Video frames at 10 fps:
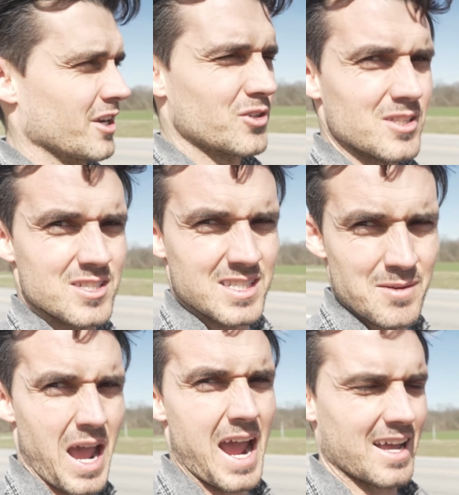you can sit
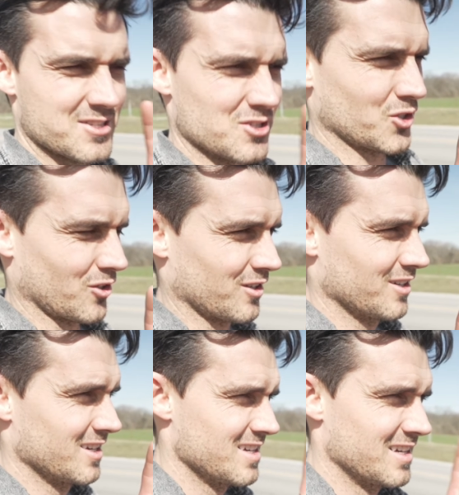passenger
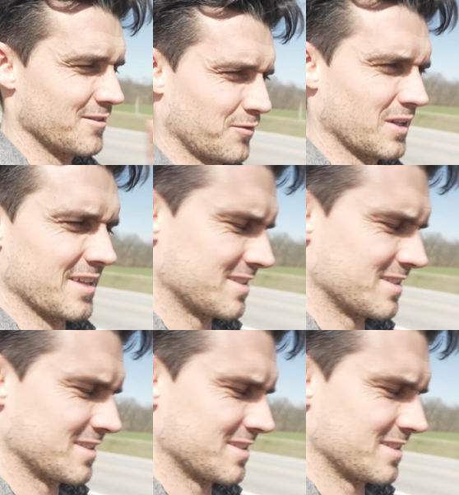and fly it